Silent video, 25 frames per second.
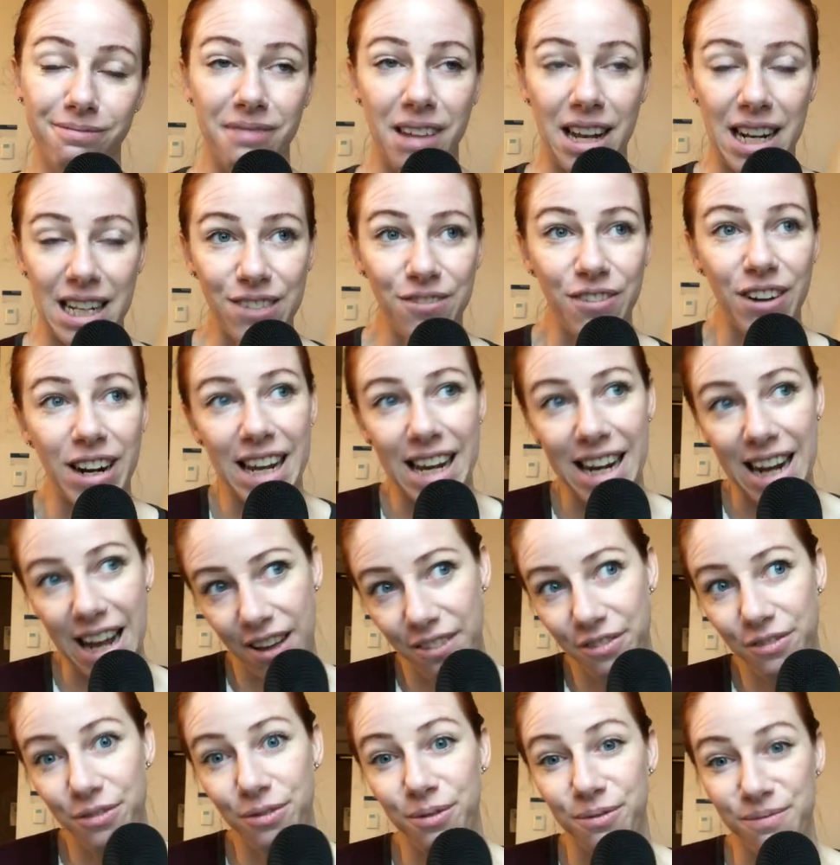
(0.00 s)
And it's funny
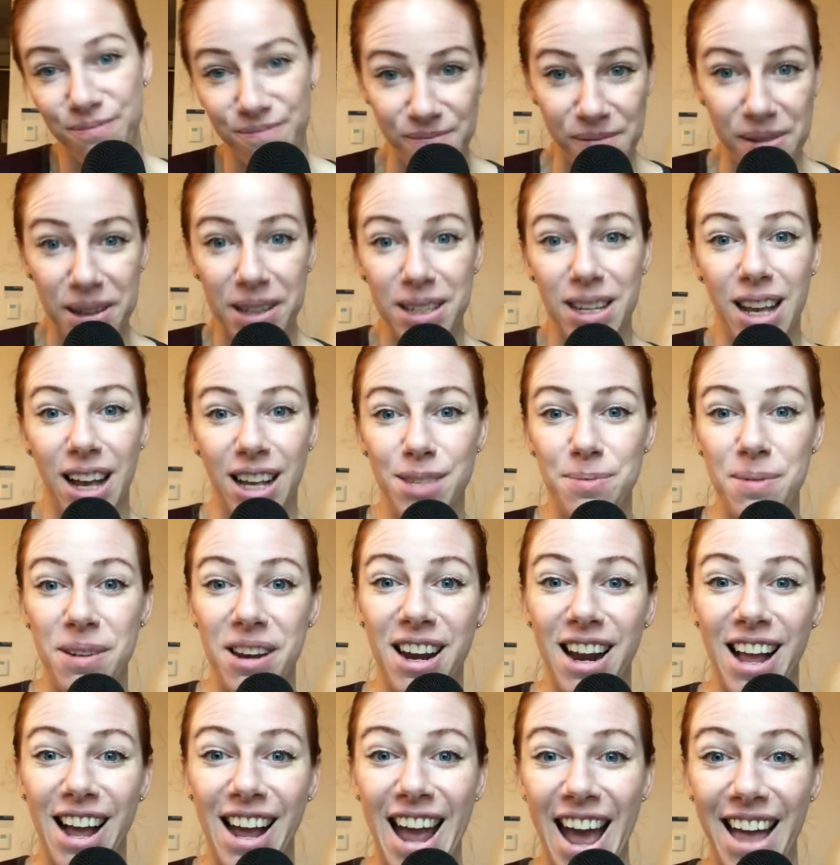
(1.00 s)
enough, my husband
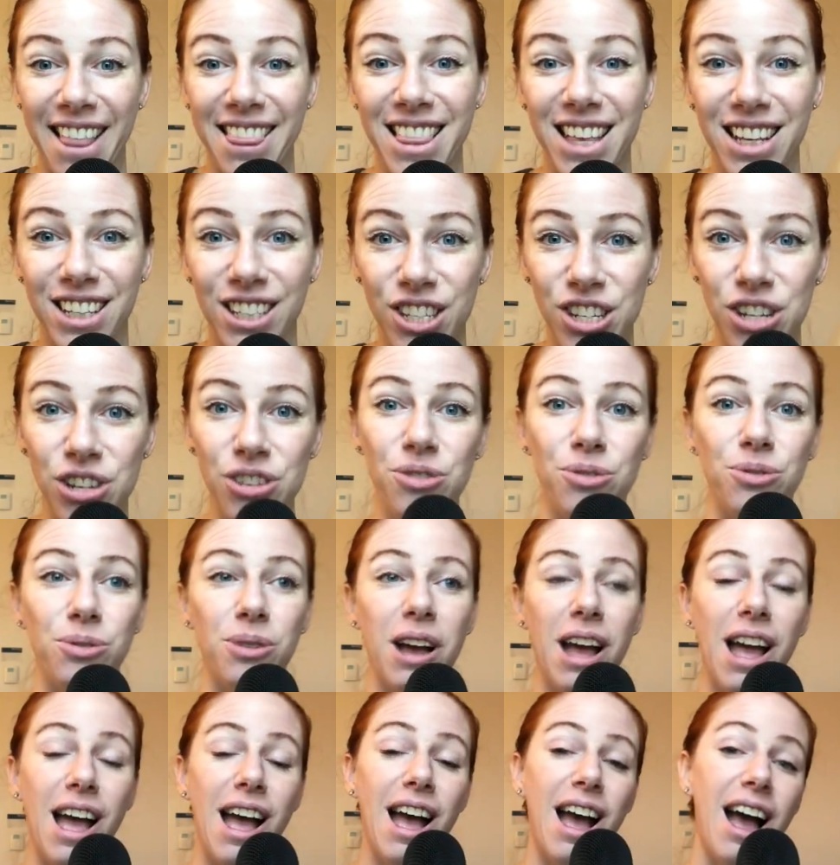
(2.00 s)
and I had this too.
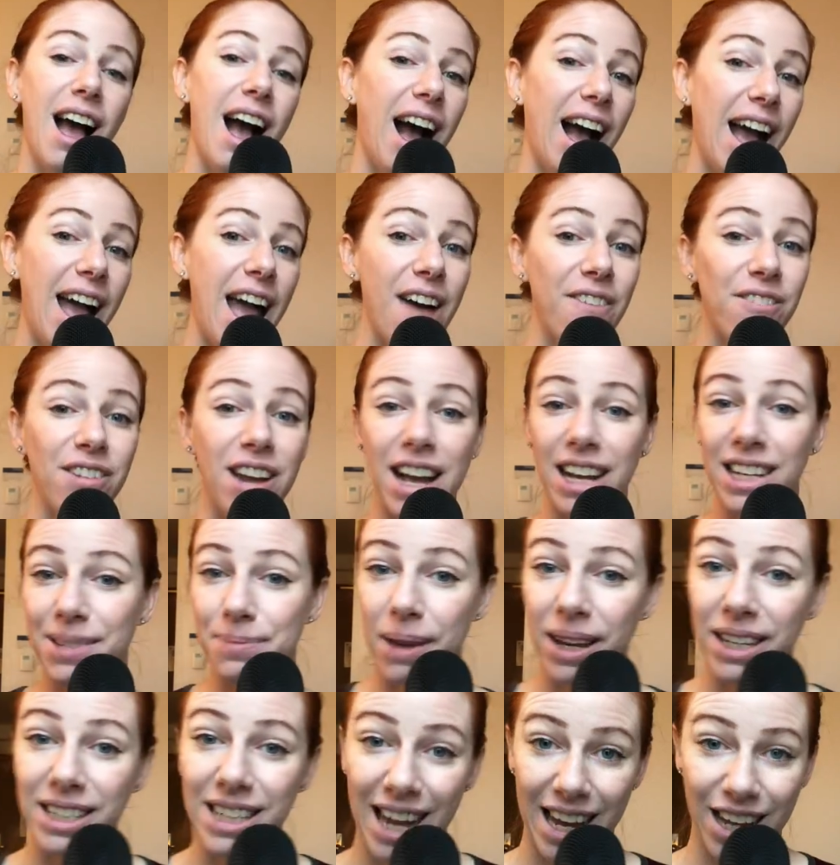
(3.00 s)
I have an
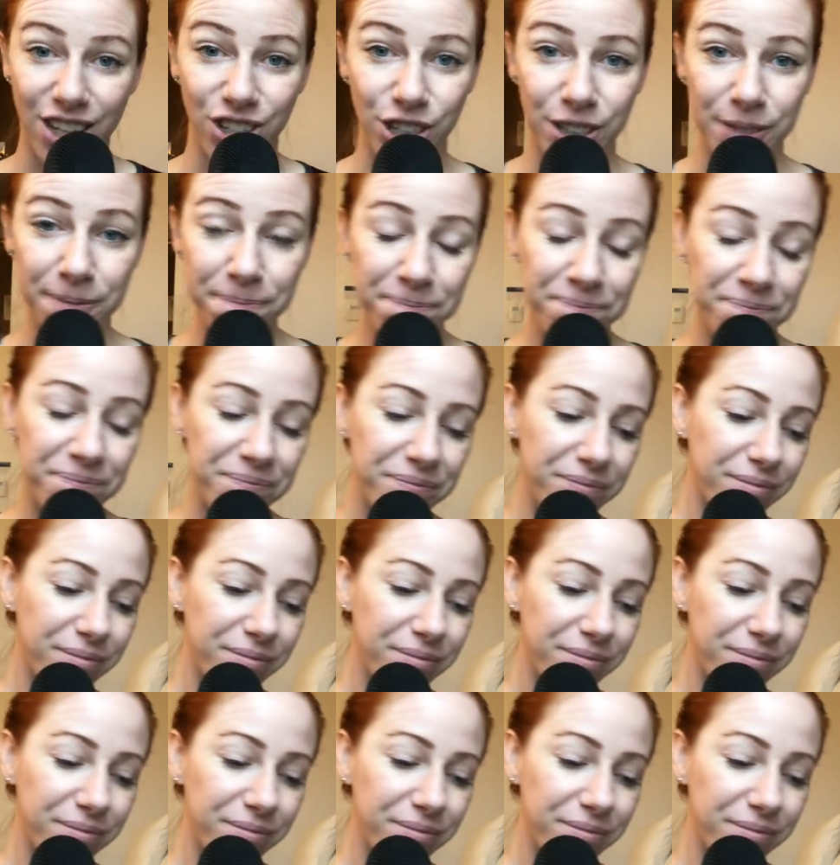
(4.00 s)
expectation,